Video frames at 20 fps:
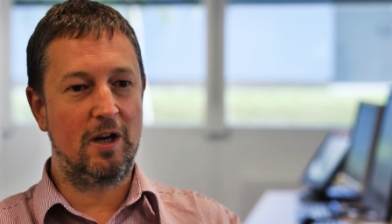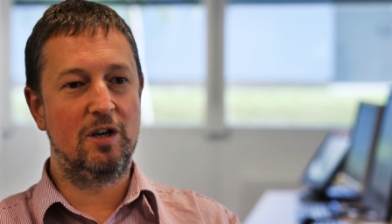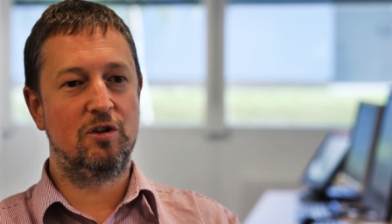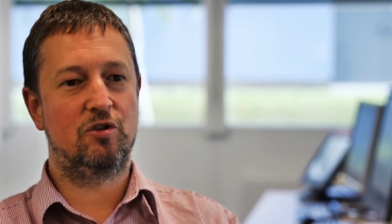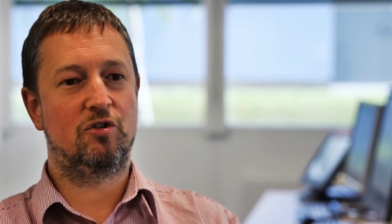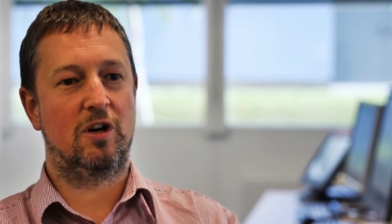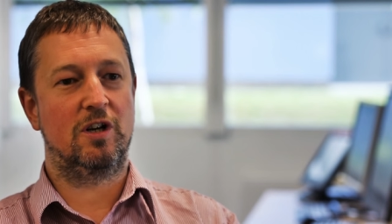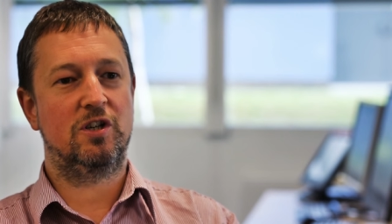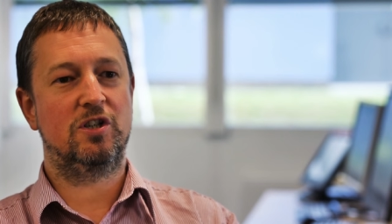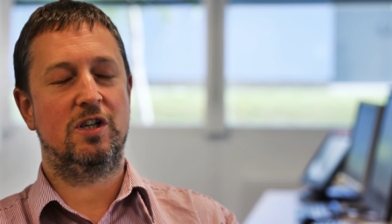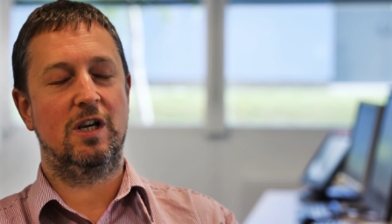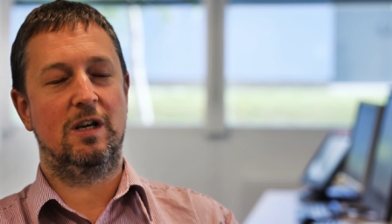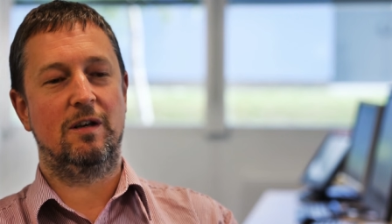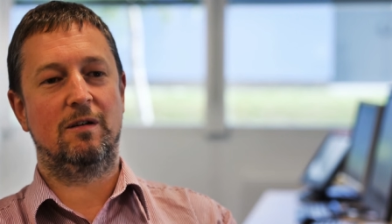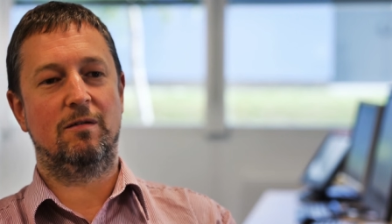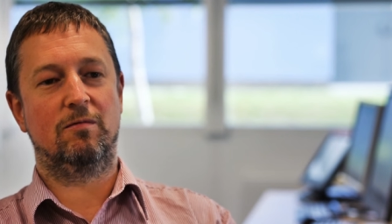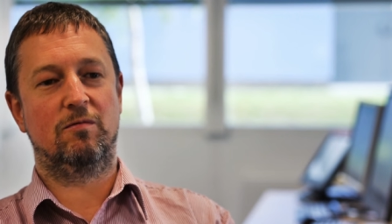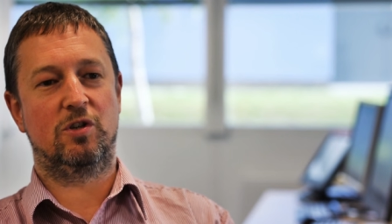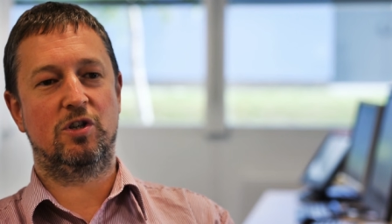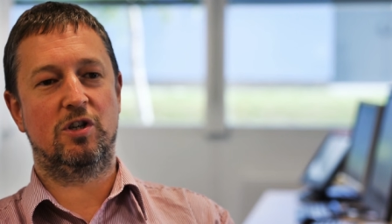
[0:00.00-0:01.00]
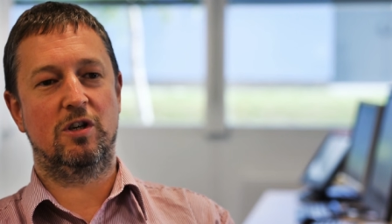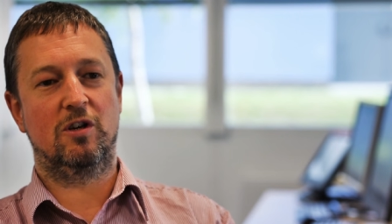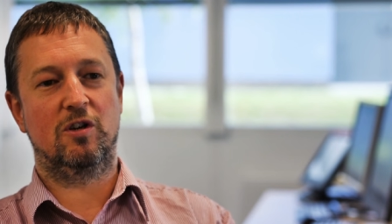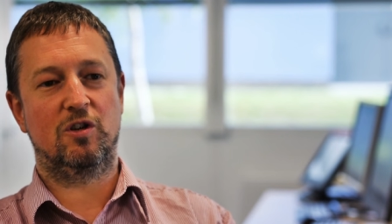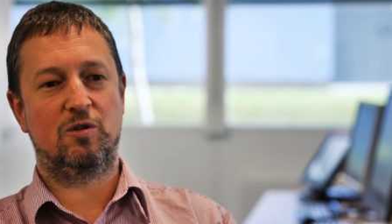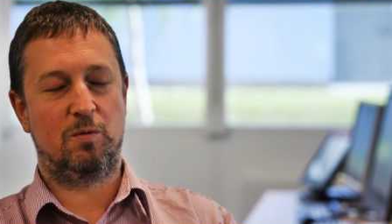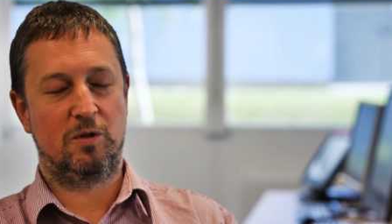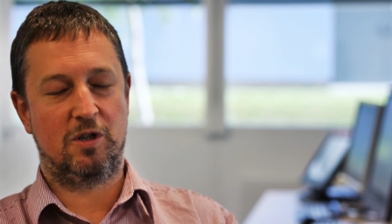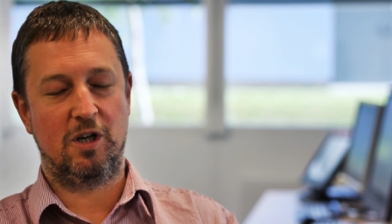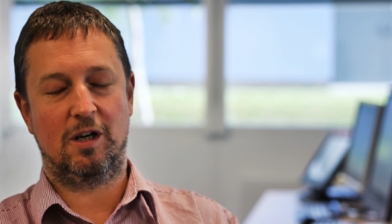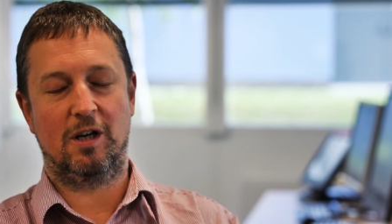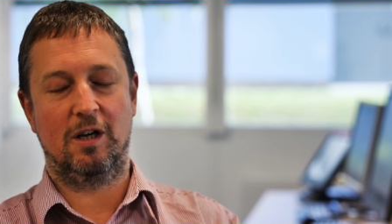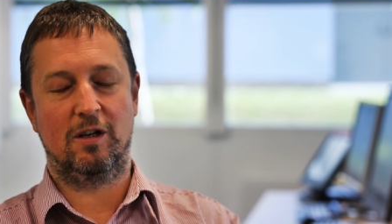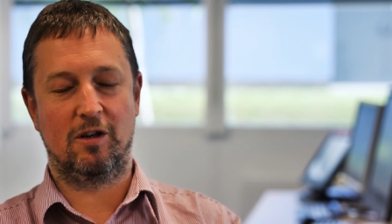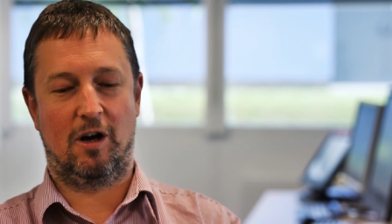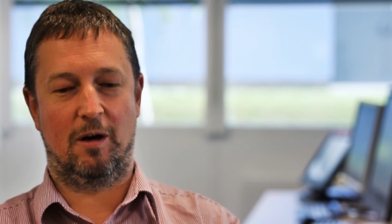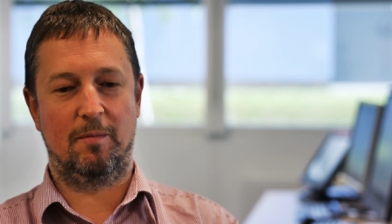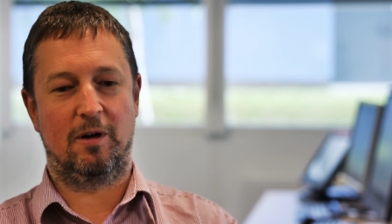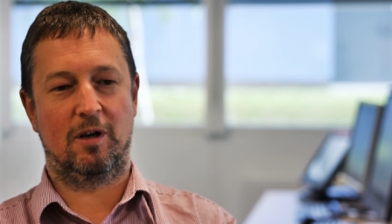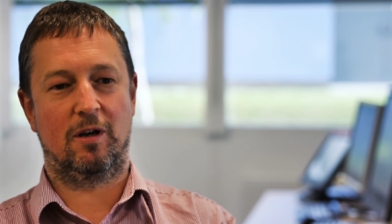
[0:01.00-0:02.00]
interest in research, particularly
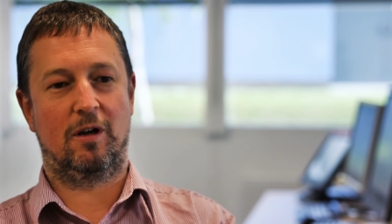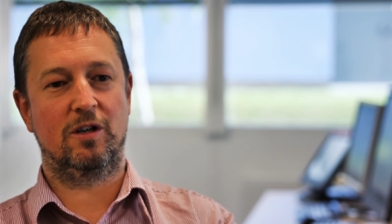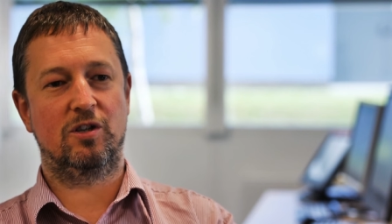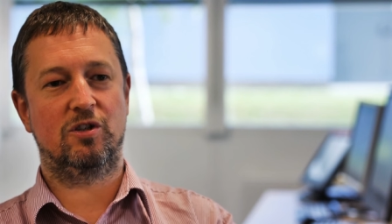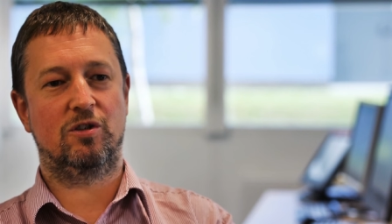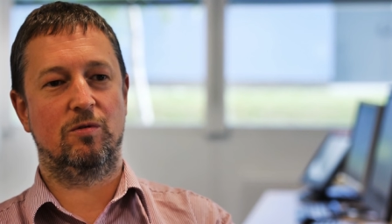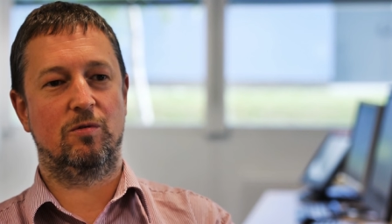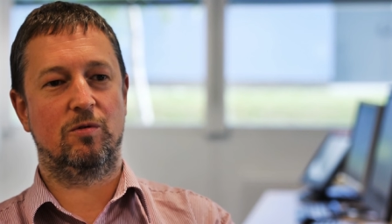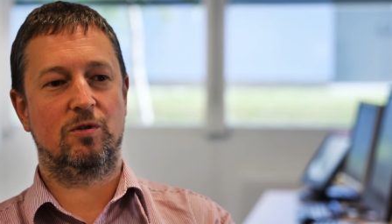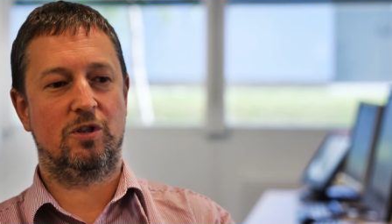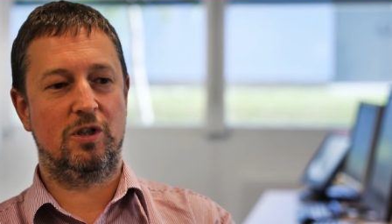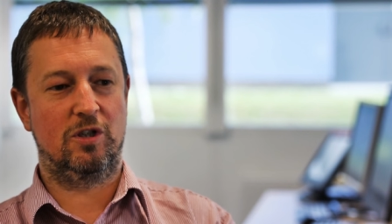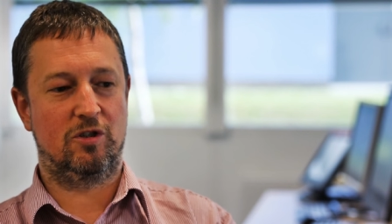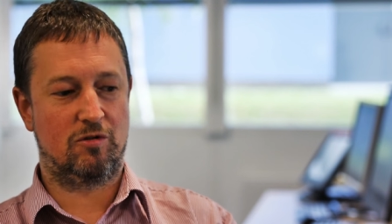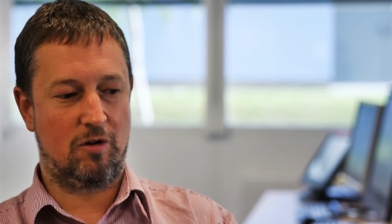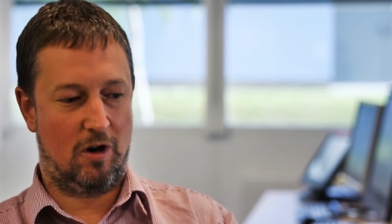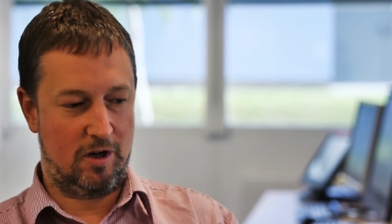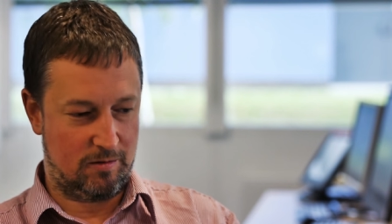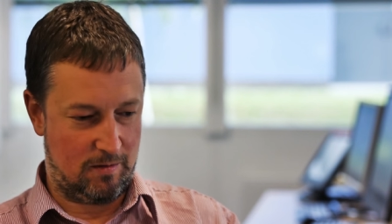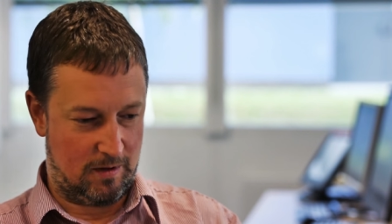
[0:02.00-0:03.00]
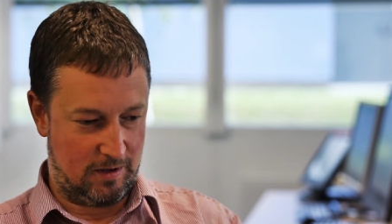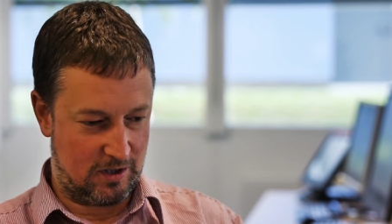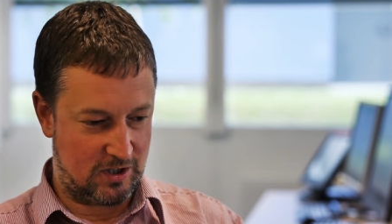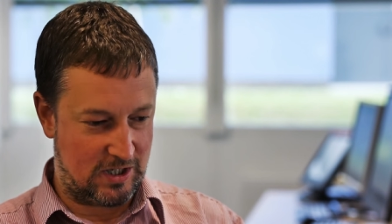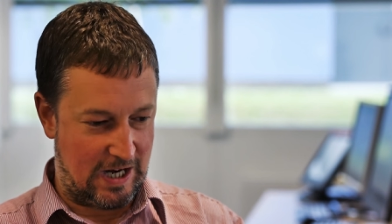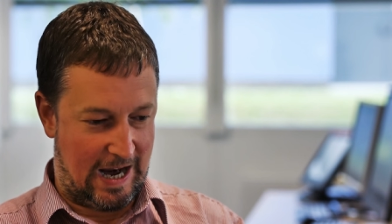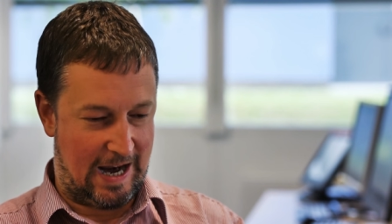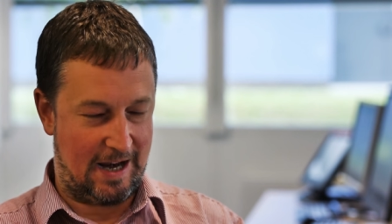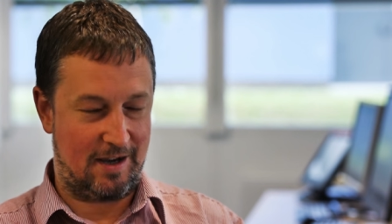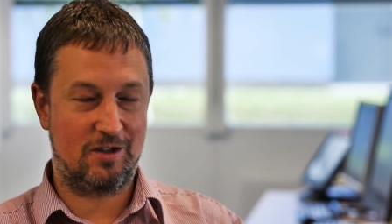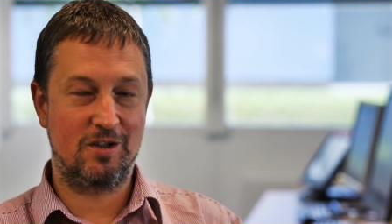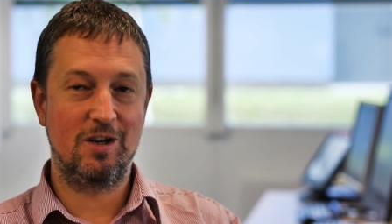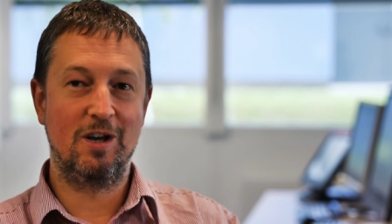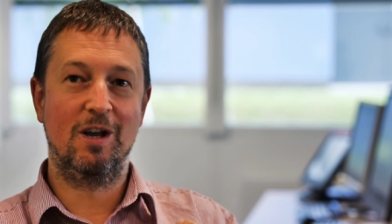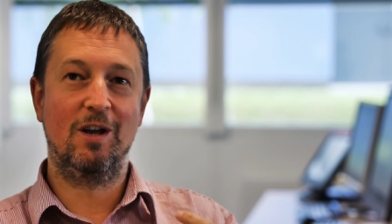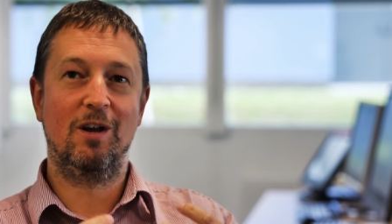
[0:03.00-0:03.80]
diamond light source, is trying to understand